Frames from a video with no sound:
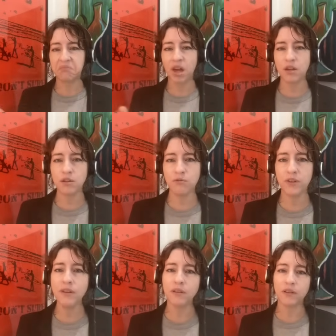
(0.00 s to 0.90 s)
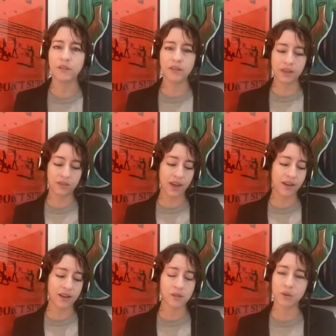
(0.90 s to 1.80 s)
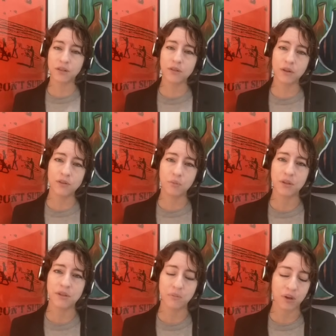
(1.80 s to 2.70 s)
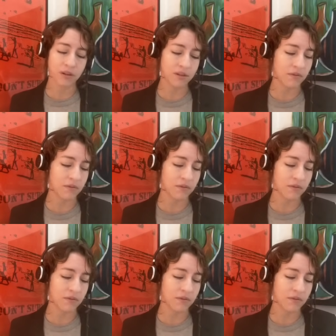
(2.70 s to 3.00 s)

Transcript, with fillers: How do you feel that that aspect has also been debunked?